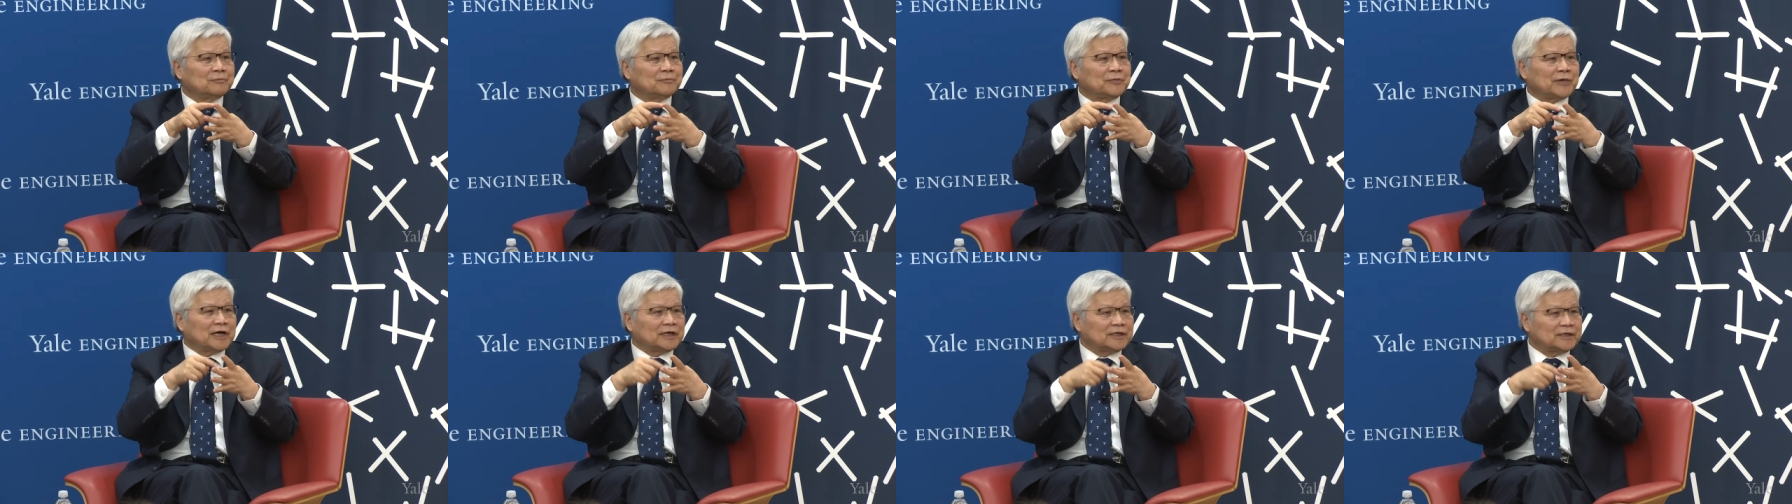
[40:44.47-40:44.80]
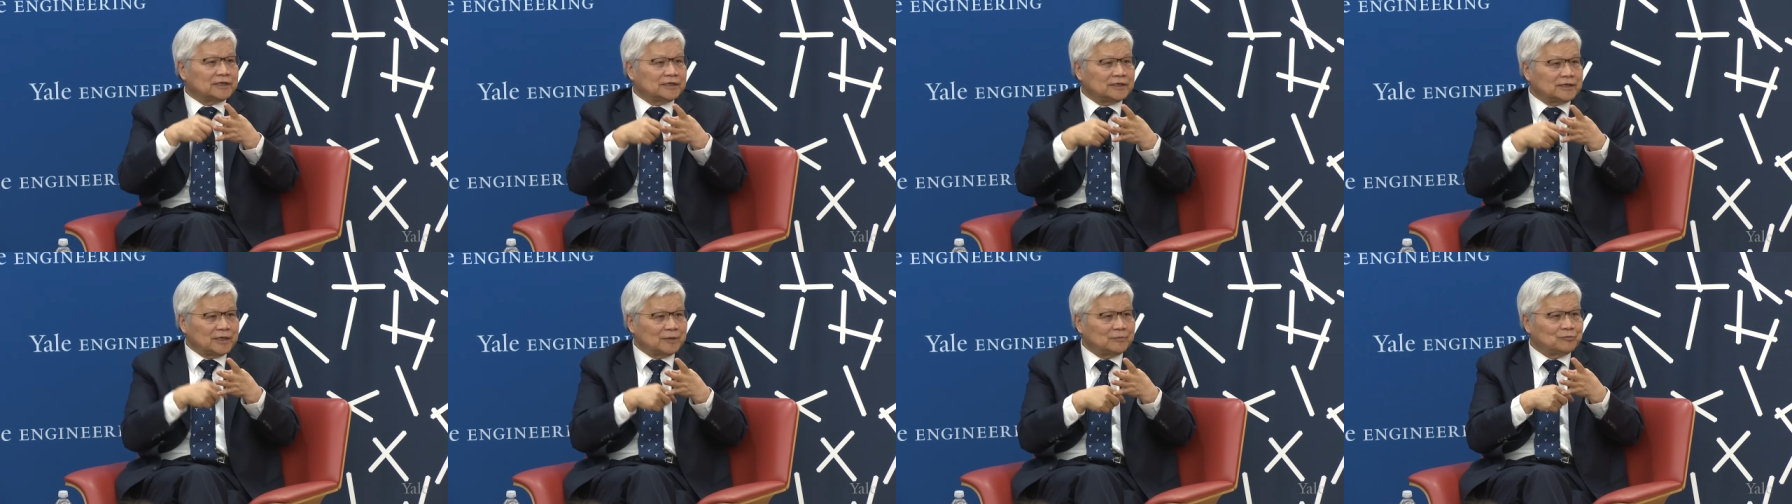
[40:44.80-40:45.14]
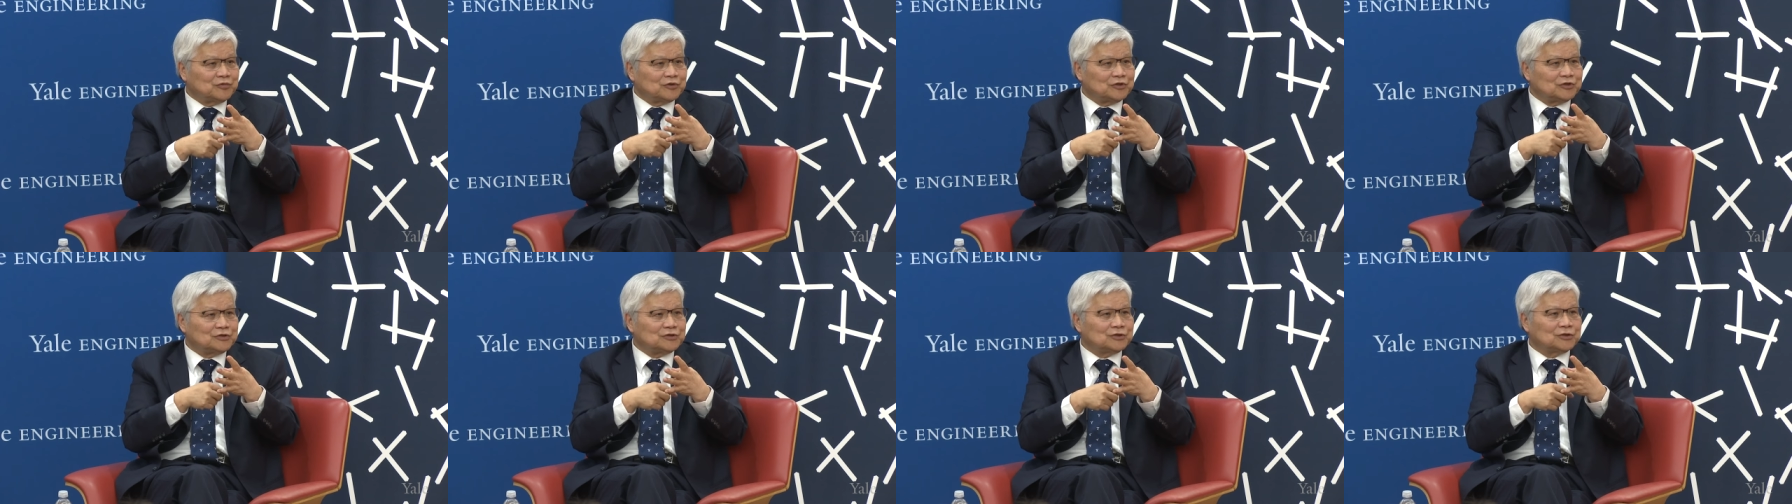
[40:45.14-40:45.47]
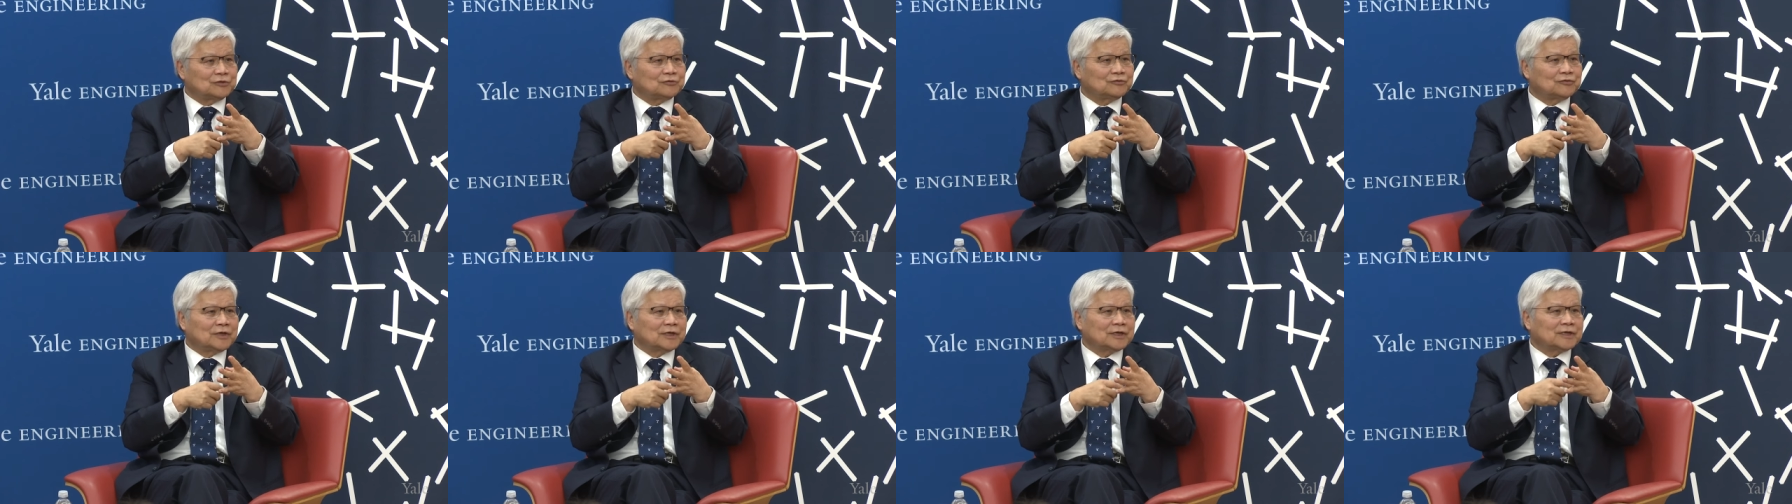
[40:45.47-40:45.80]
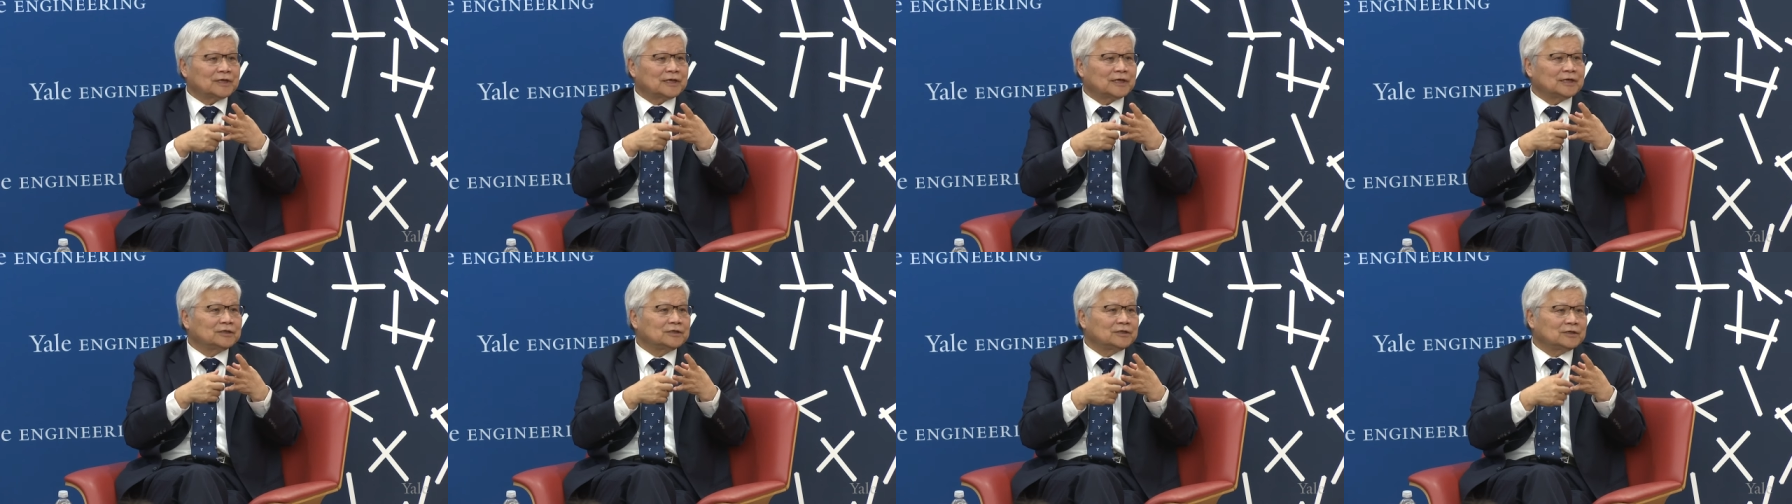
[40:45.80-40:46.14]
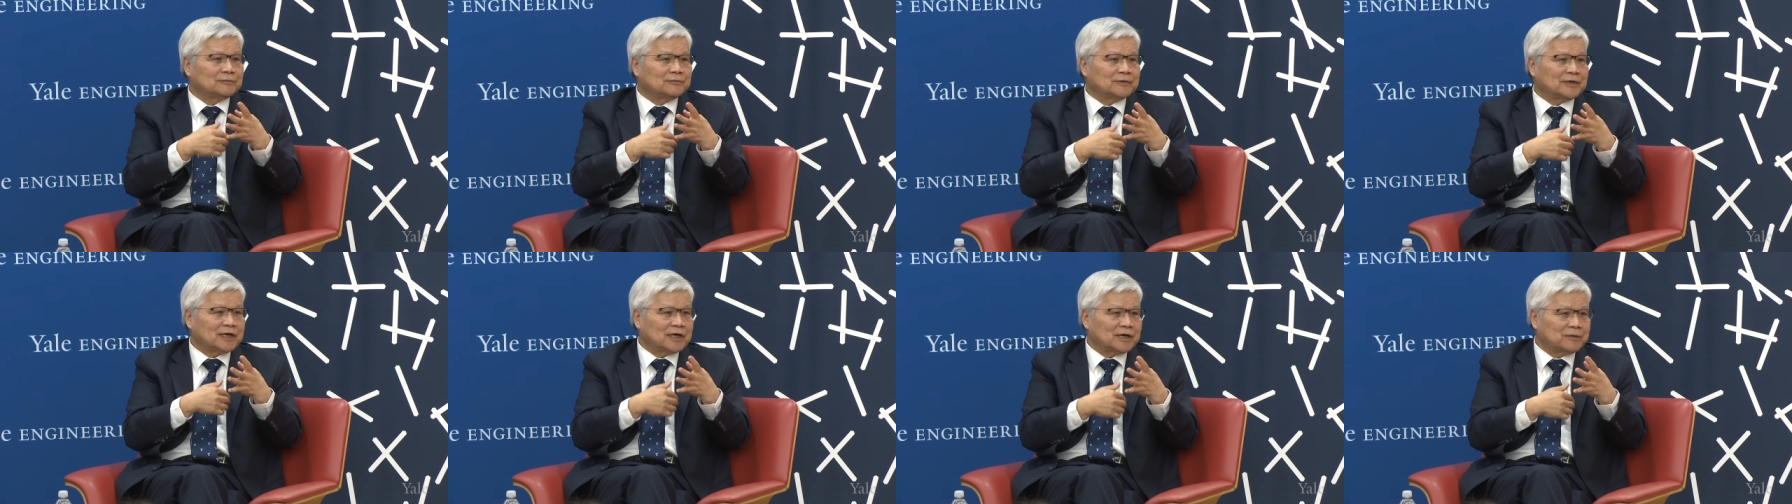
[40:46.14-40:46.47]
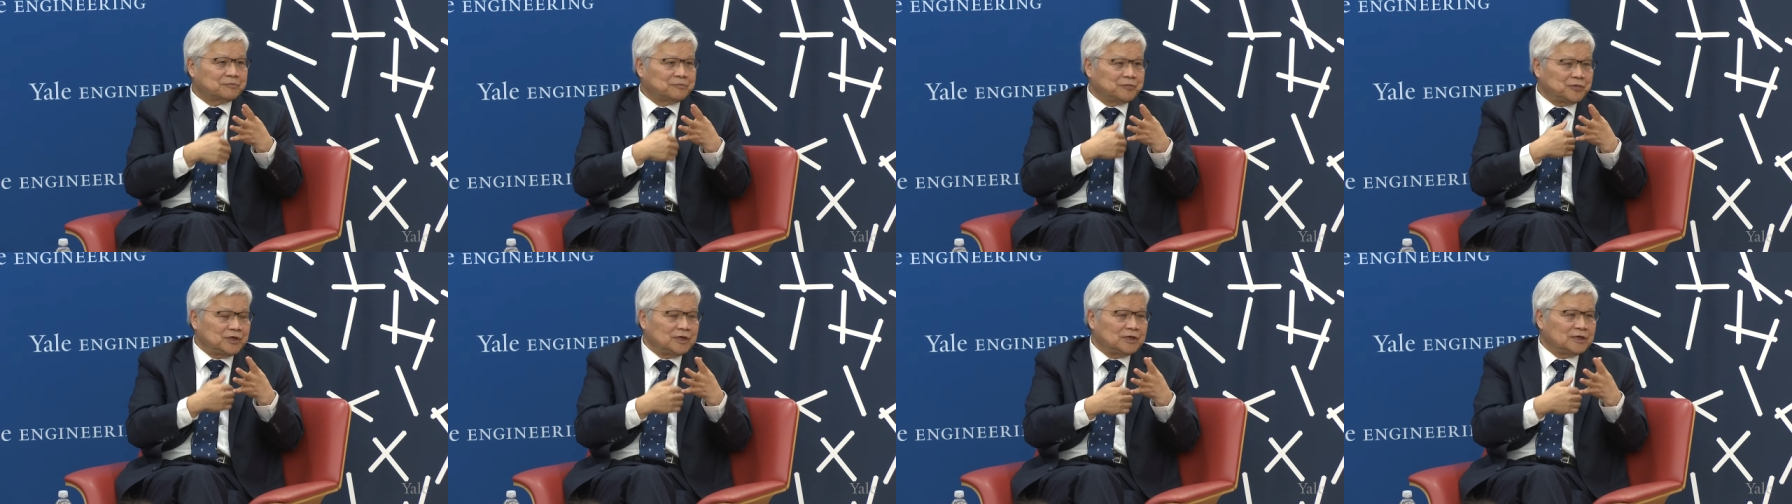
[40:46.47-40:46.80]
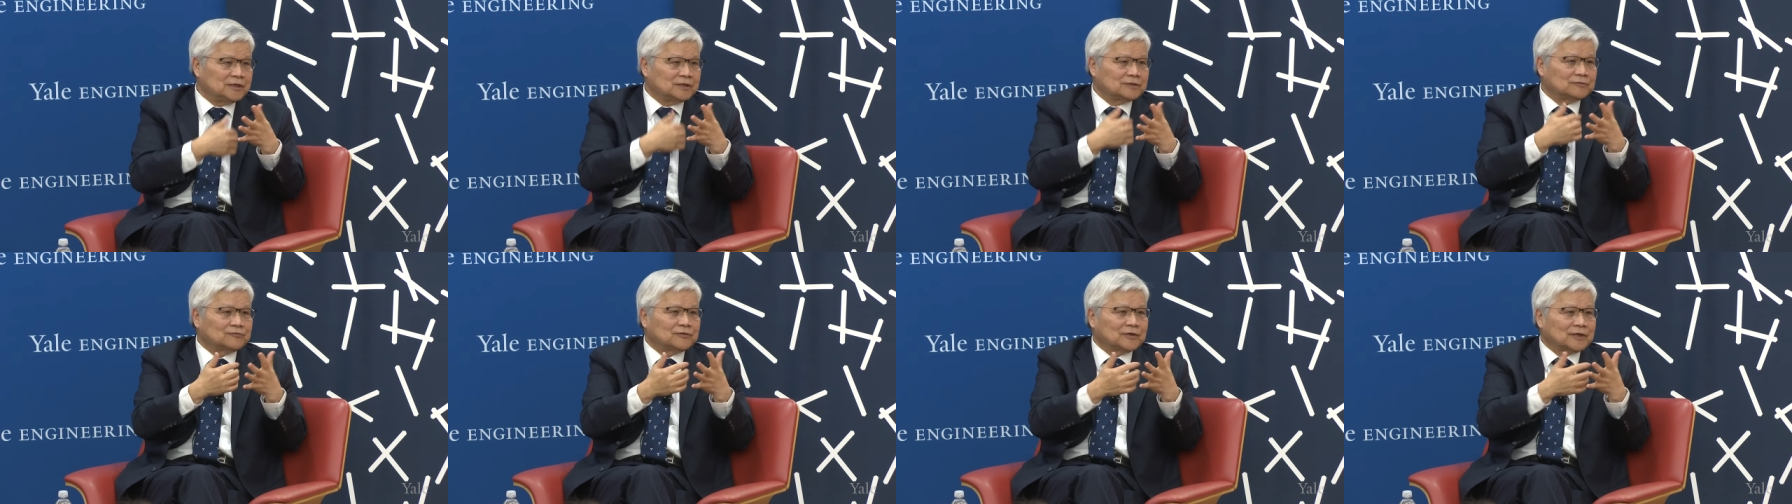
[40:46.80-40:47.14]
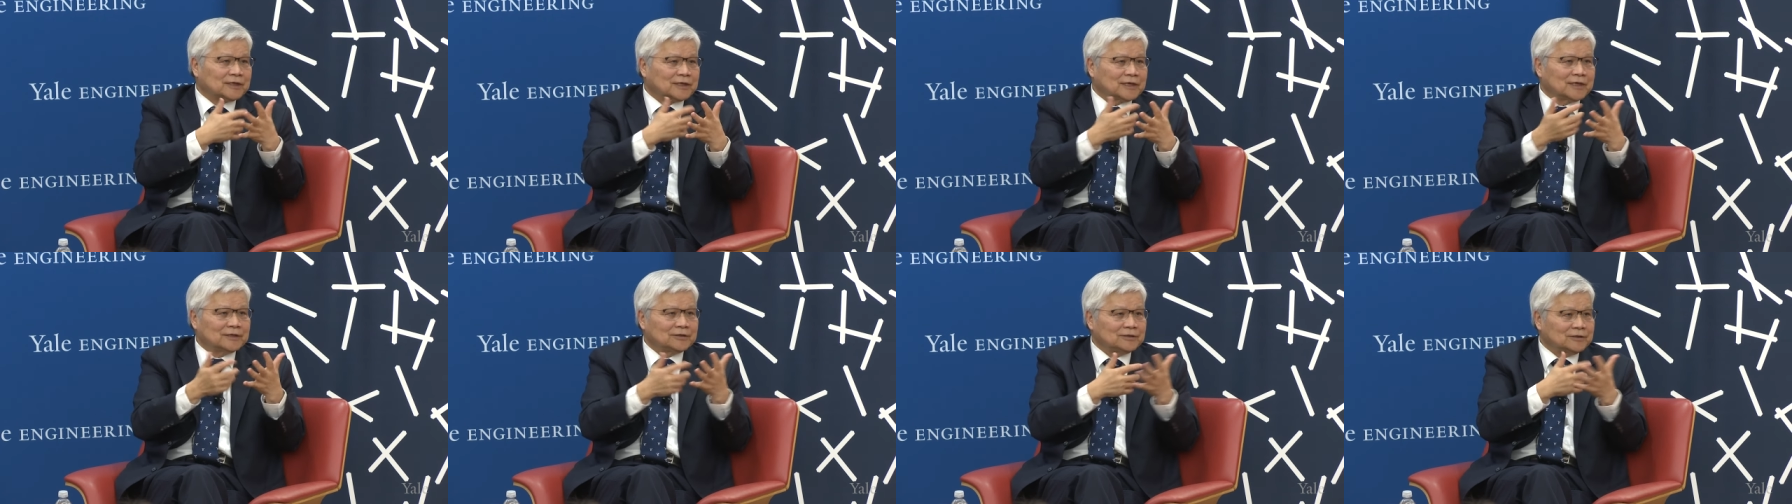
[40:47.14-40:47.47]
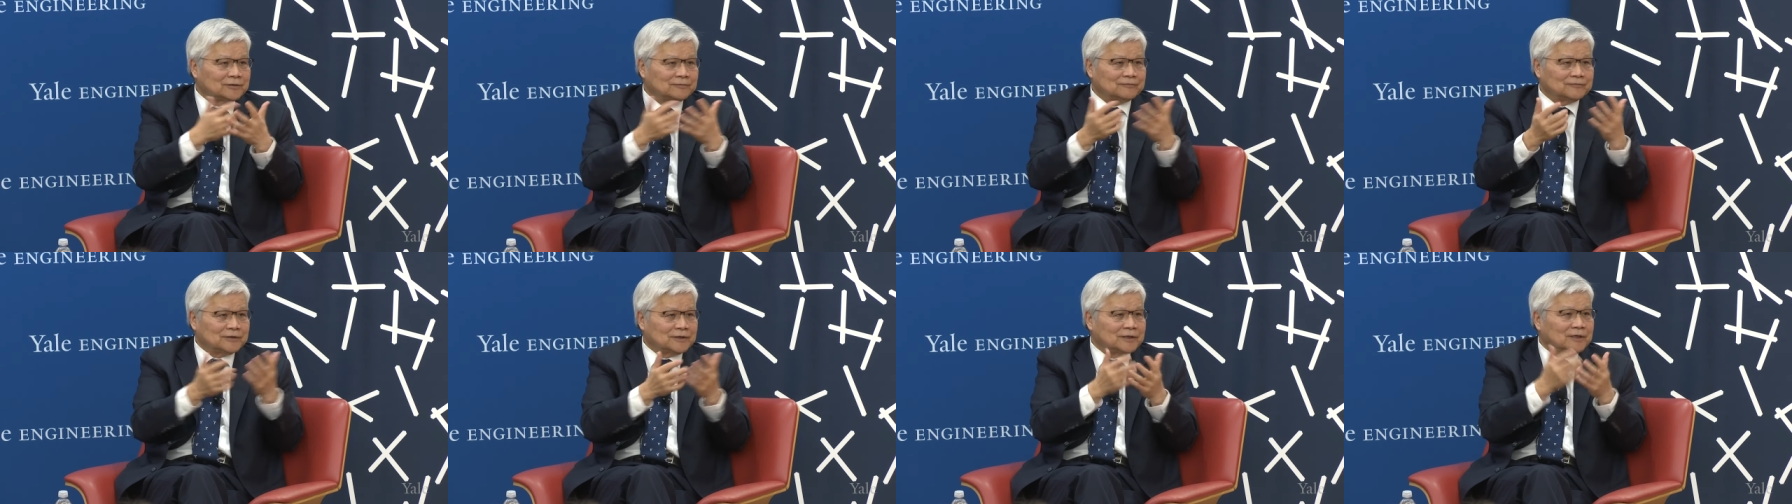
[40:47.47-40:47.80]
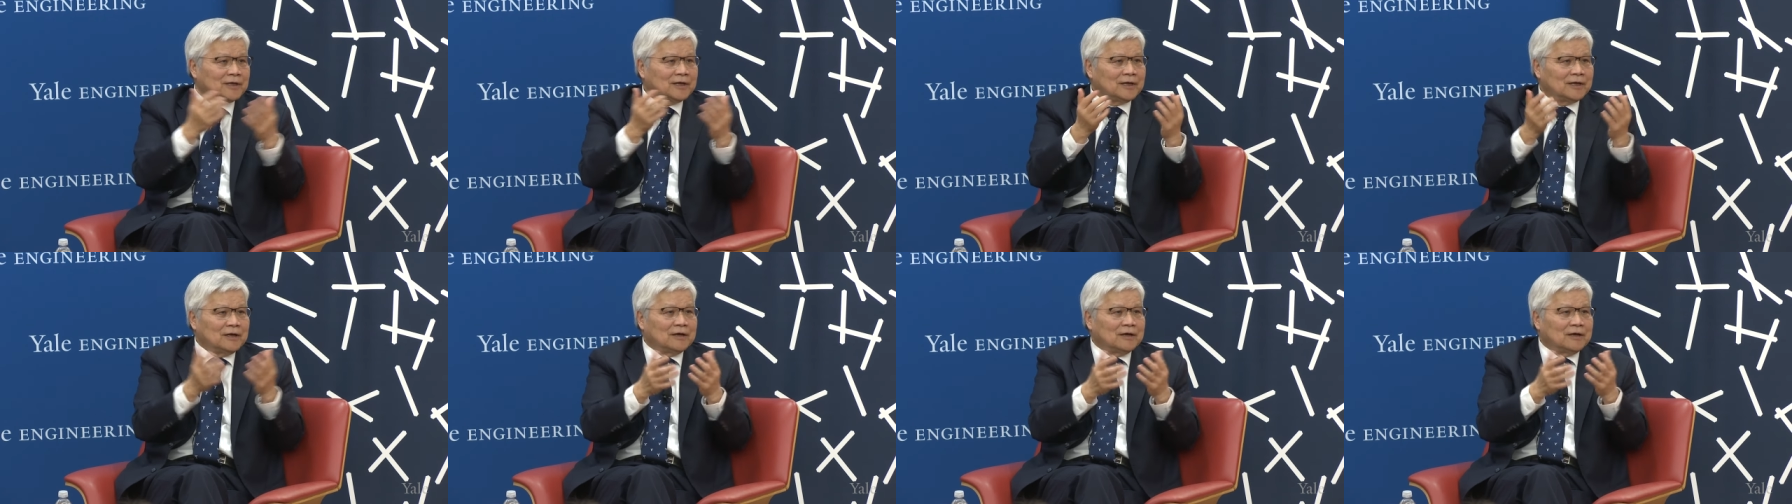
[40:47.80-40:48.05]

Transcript: body temperature, what kind of heartbeat, what kind of a